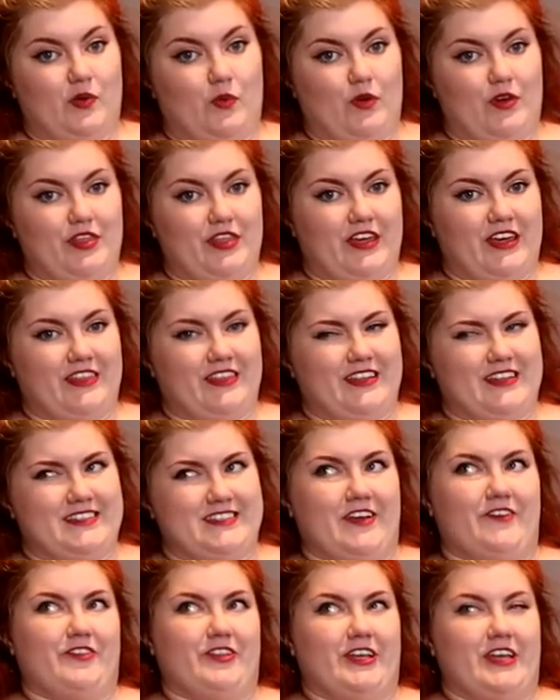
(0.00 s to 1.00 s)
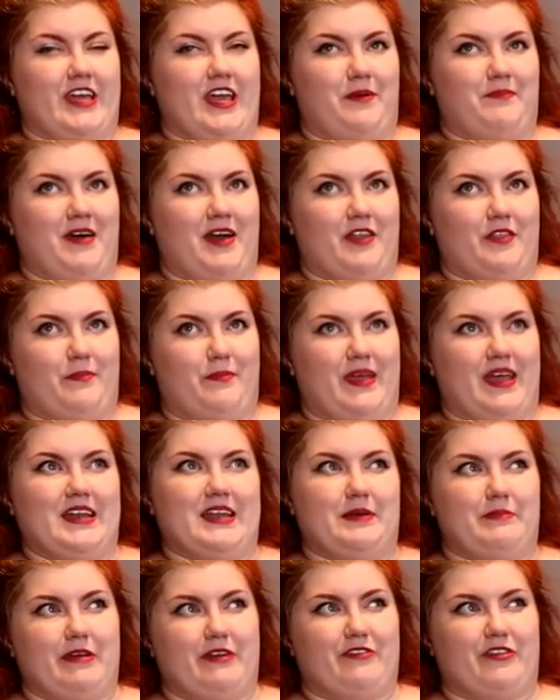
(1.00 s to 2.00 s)
one thing that definitely came out of the
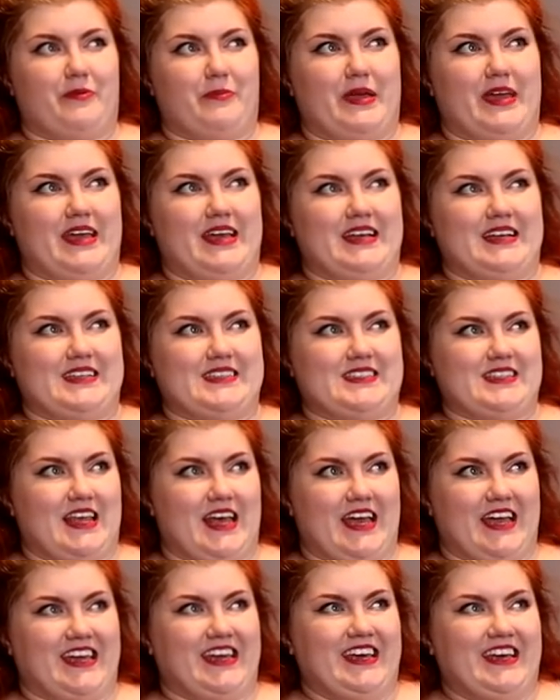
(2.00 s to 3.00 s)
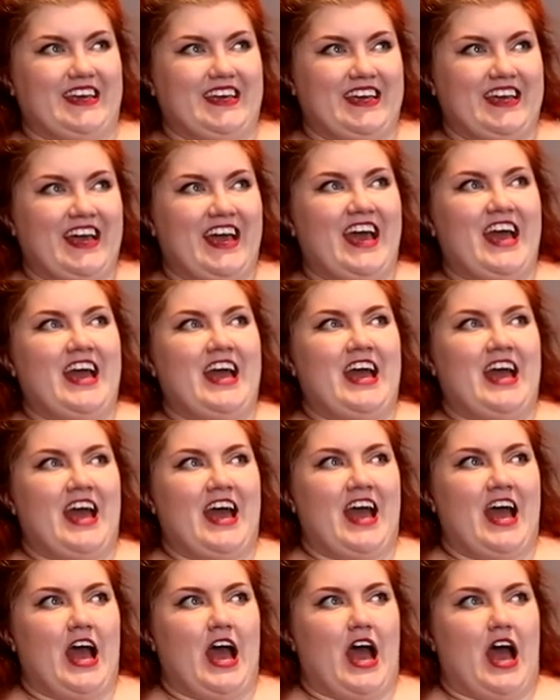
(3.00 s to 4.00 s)
pandemic for me is like,
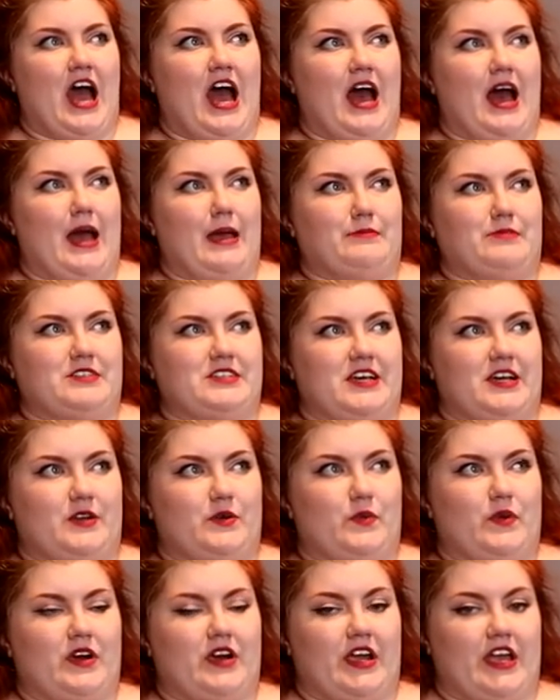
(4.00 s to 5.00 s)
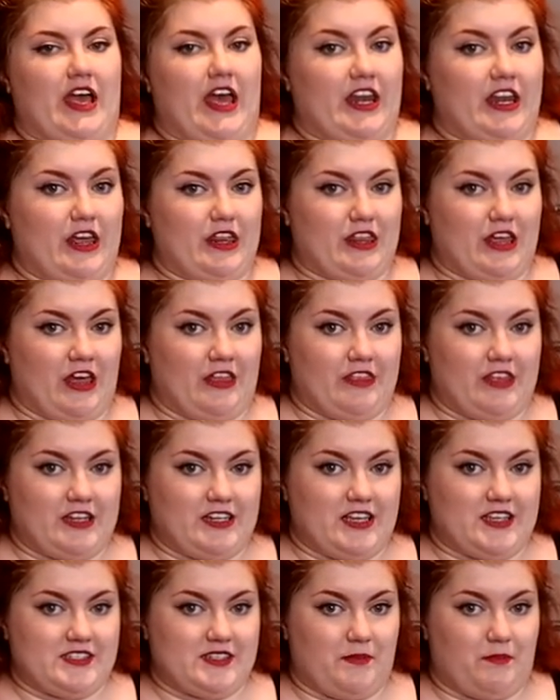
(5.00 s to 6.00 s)
I'm done wearing anything
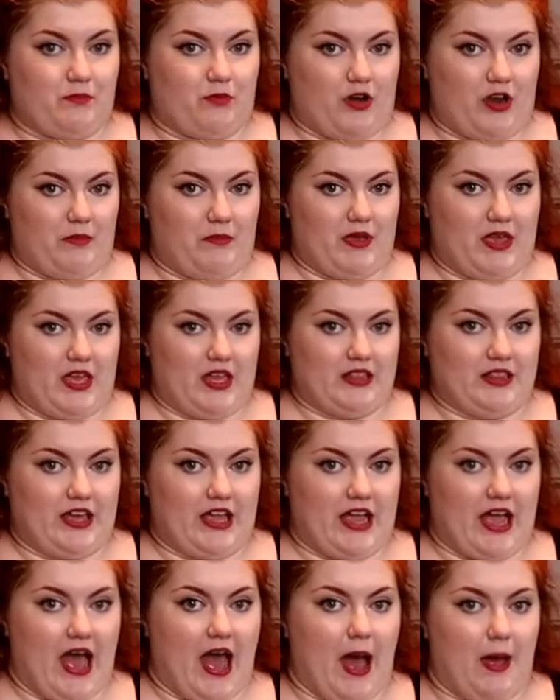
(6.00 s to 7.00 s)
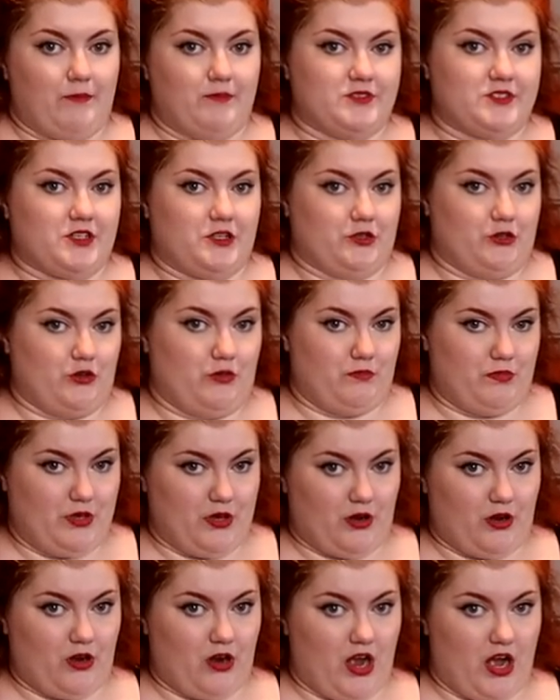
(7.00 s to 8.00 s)
that doesn't bring me like absolute
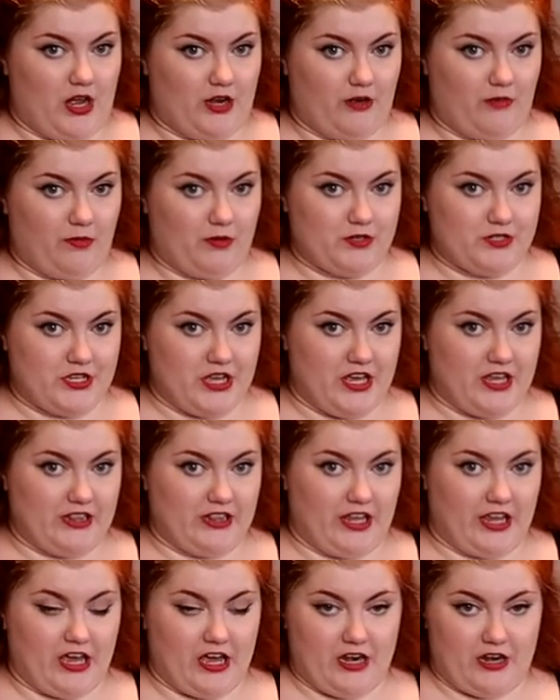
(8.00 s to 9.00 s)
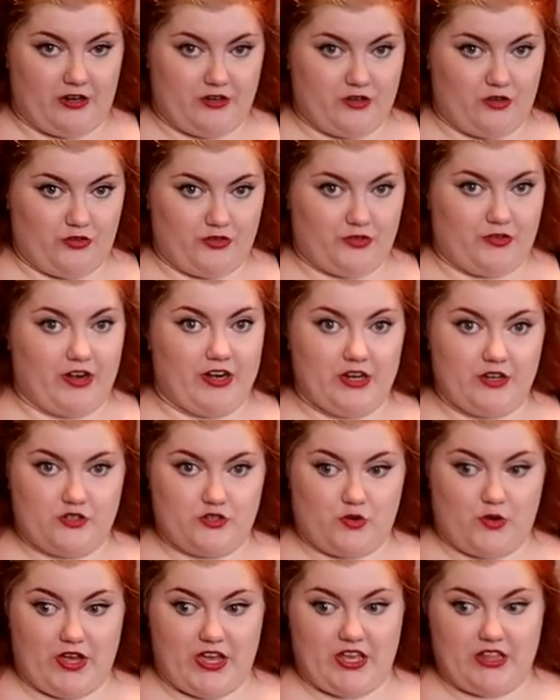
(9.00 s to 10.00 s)
pure one hundred percent like unadulterated
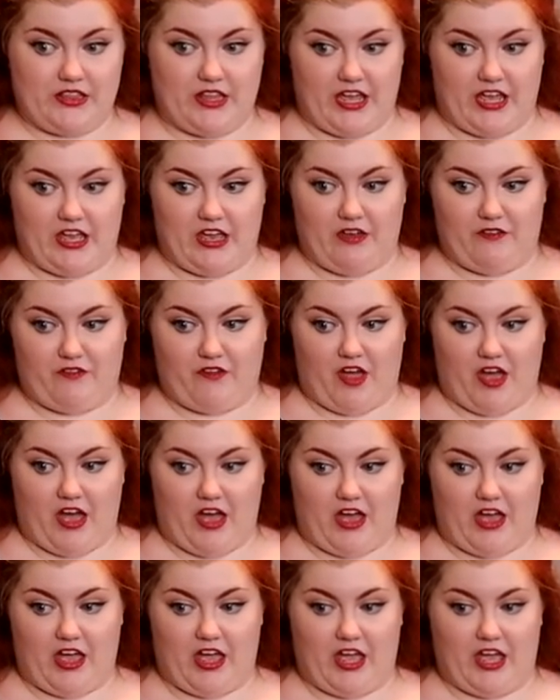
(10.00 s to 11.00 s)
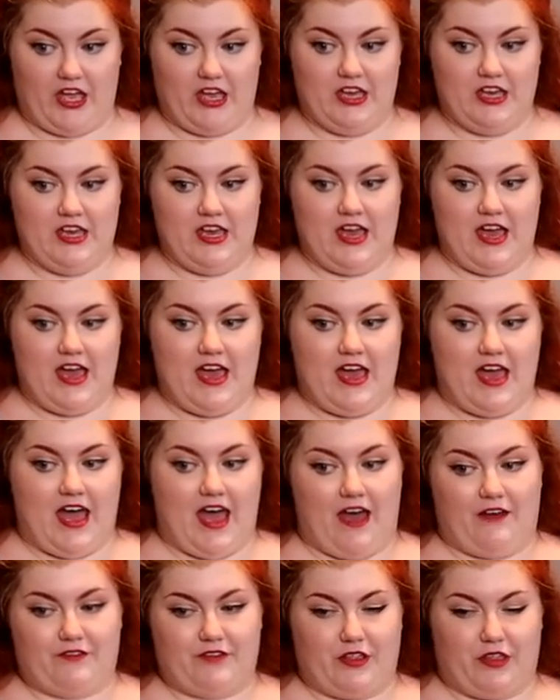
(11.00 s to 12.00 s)
joy. Like if I
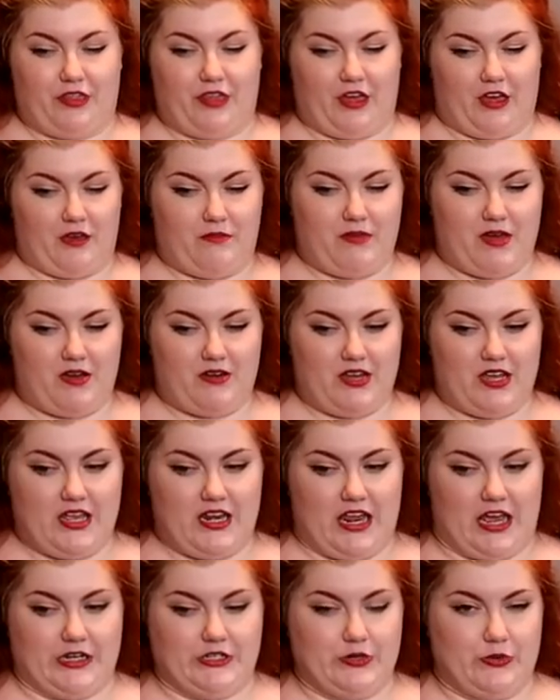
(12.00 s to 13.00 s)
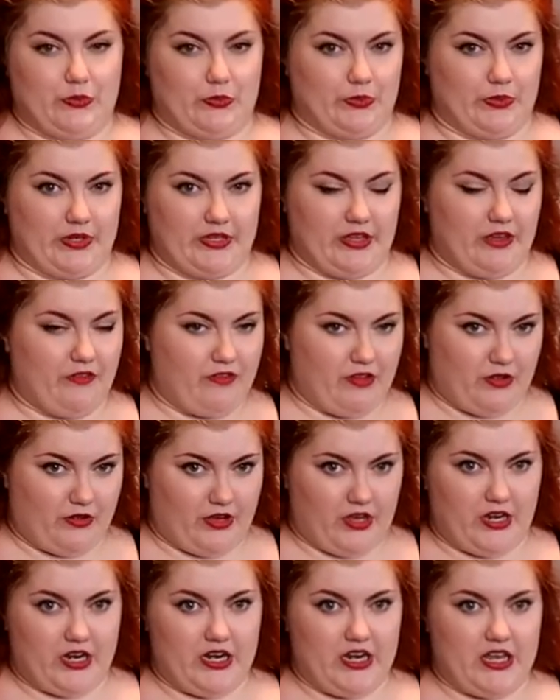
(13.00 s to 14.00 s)
have to think about it and I don't really feel
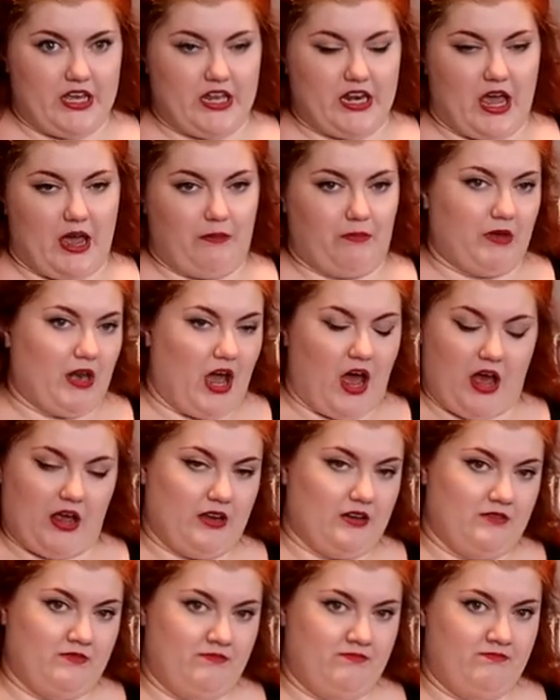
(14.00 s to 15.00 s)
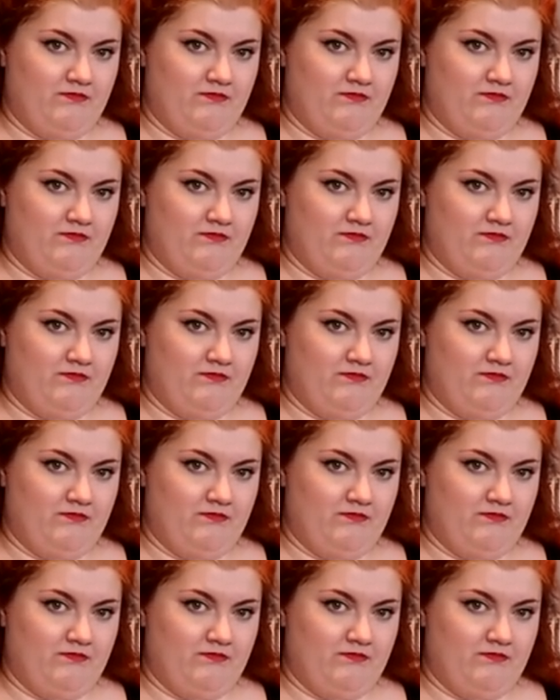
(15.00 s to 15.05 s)
good in it, I'm not,